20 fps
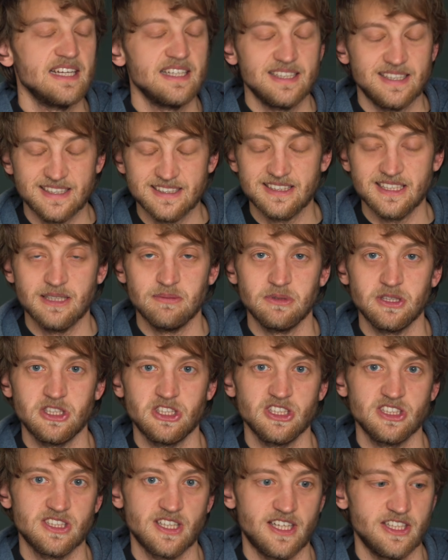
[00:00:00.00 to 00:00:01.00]
these
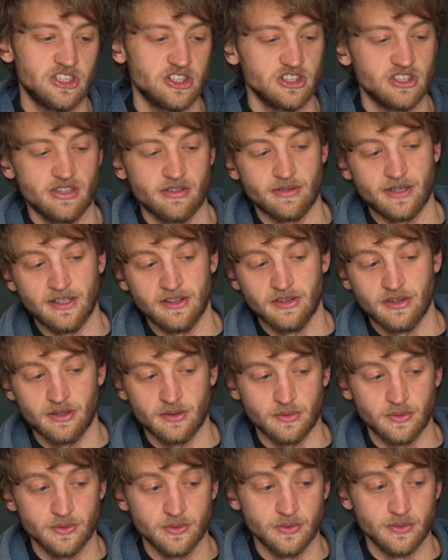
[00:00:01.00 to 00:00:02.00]
images I just run
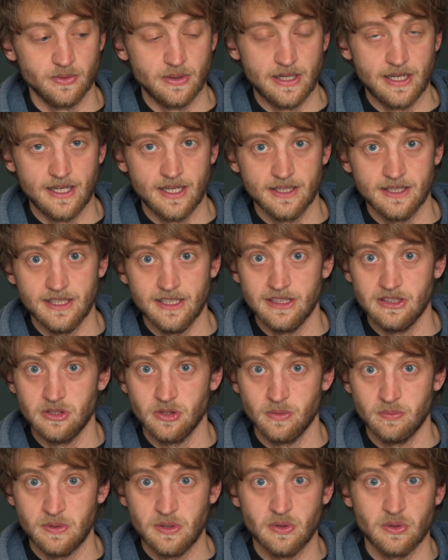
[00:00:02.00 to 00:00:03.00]
through
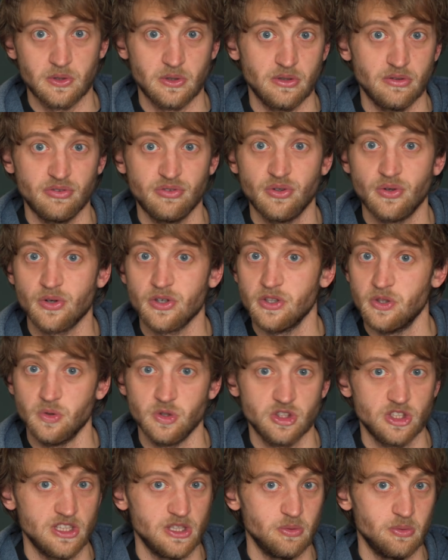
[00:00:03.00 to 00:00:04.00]
DxO Pure 04,
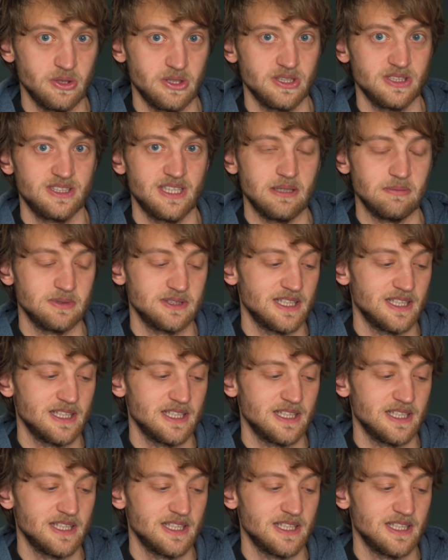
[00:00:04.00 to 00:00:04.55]
usually with the same